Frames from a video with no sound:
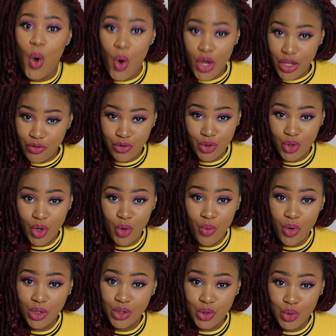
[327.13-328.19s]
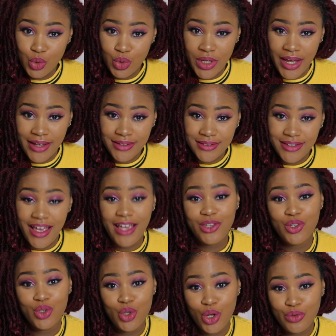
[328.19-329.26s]
If you don't want to do that and
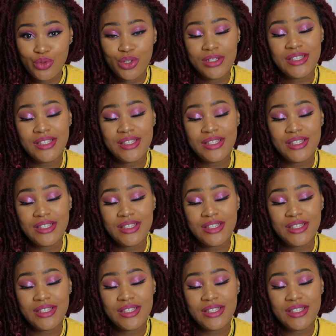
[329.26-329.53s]
you love your